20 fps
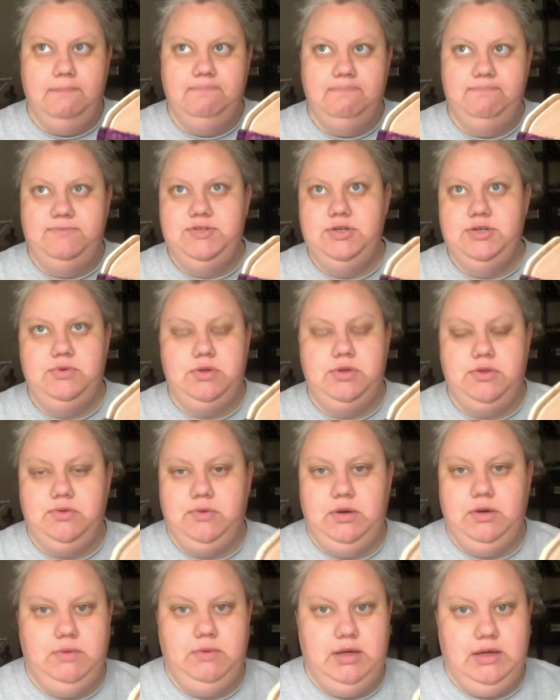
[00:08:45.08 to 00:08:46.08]
2 to
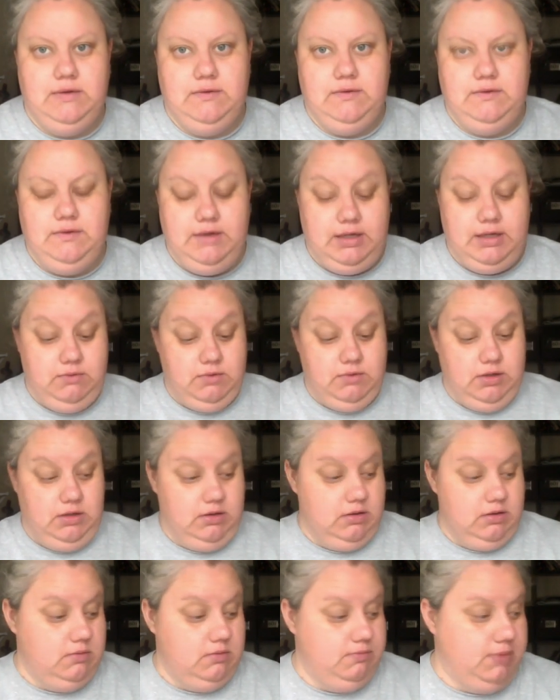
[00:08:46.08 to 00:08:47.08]
3 weeks to get
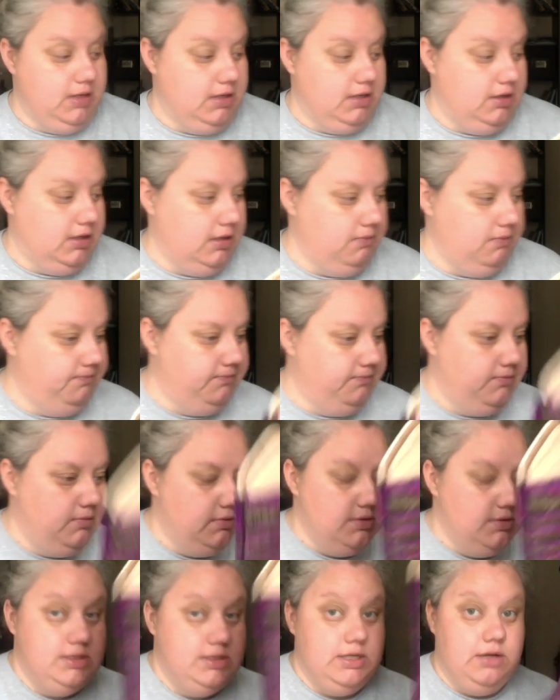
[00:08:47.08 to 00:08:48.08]
1 pair done.
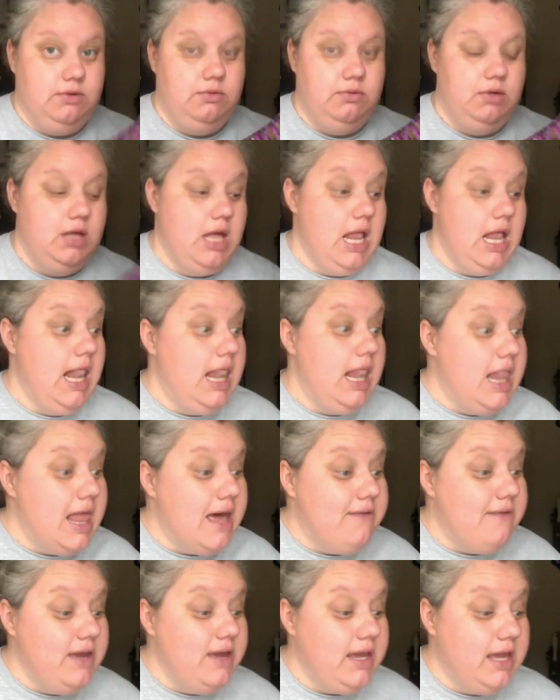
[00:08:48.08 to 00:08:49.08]
So,
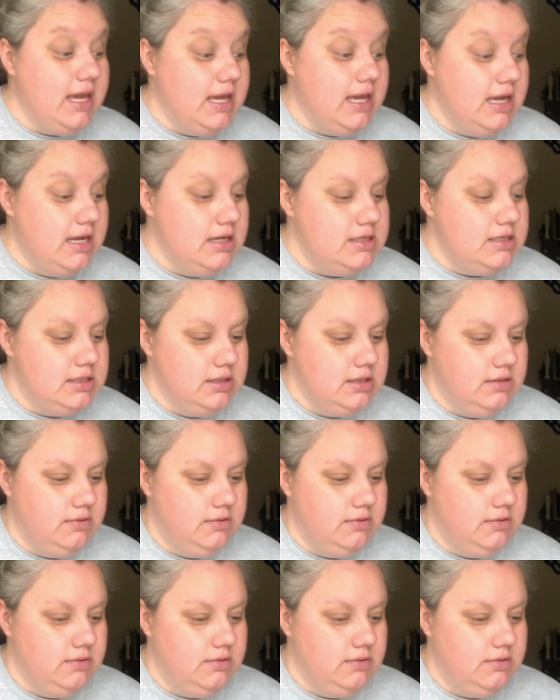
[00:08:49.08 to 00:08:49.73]
loving it.